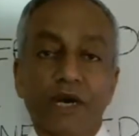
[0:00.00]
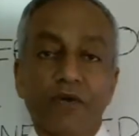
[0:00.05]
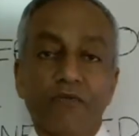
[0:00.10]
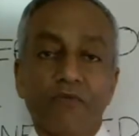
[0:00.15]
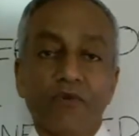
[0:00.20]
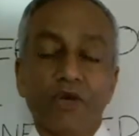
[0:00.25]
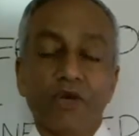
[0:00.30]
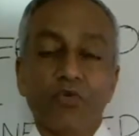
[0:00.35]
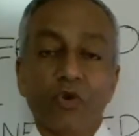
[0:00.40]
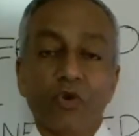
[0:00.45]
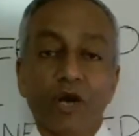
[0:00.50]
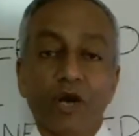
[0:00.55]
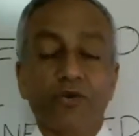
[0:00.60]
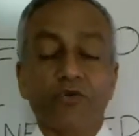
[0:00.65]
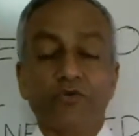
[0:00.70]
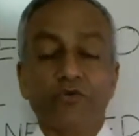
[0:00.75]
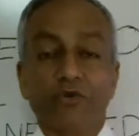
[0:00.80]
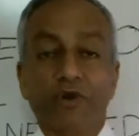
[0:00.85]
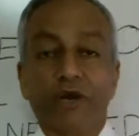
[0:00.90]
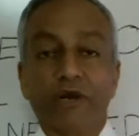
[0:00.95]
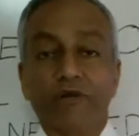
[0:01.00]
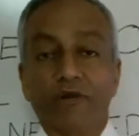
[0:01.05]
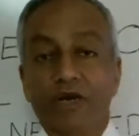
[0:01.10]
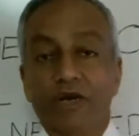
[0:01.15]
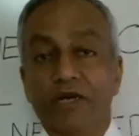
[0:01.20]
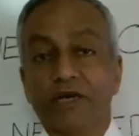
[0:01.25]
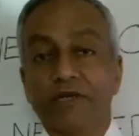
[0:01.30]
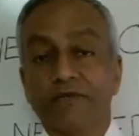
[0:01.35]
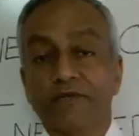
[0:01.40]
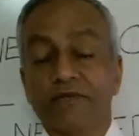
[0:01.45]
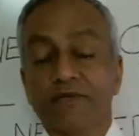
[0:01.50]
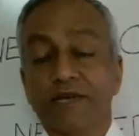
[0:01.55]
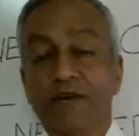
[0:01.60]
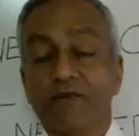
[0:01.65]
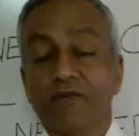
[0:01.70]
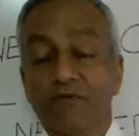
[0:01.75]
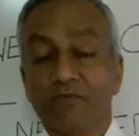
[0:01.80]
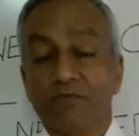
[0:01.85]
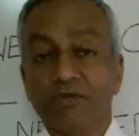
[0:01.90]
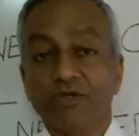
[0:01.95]
we do at YouTooCanRun is that
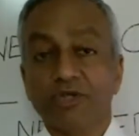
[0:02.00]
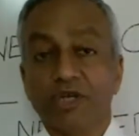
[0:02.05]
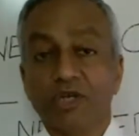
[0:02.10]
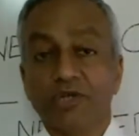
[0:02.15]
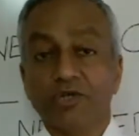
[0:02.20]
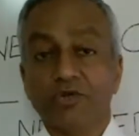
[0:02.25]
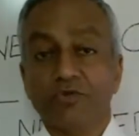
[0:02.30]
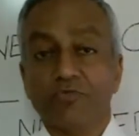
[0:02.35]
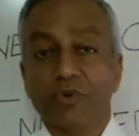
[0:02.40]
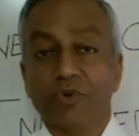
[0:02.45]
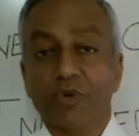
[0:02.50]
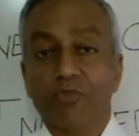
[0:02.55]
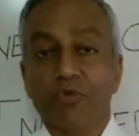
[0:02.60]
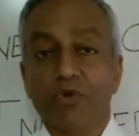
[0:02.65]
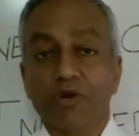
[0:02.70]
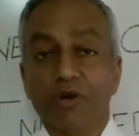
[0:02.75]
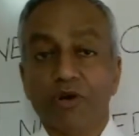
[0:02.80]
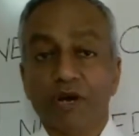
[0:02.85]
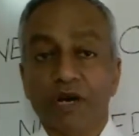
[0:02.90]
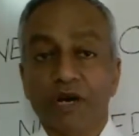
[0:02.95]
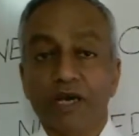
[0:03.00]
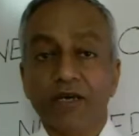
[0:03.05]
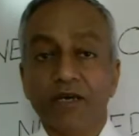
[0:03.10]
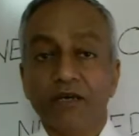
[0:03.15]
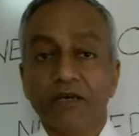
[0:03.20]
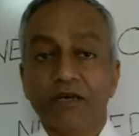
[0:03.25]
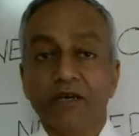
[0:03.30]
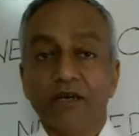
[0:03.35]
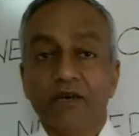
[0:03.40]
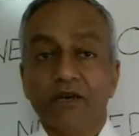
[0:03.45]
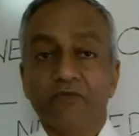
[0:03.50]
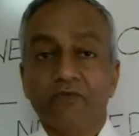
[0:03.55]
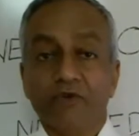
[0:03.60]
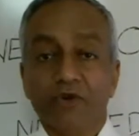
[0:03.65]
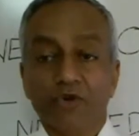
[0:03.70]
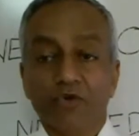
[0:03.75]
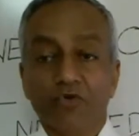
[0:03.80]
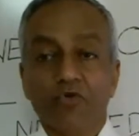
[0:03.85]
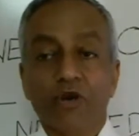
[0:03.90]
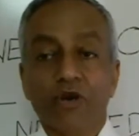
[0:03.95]
our mission is to promote running for
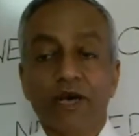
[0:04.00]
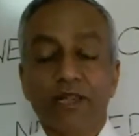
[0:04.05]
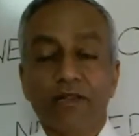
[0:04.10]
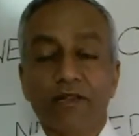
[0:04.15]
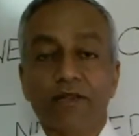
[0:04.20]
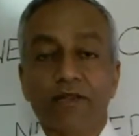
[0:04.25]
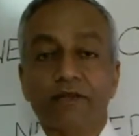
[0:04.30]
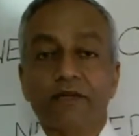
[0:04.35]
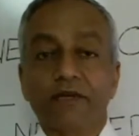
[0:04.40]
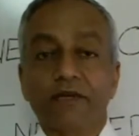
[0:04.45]
good health.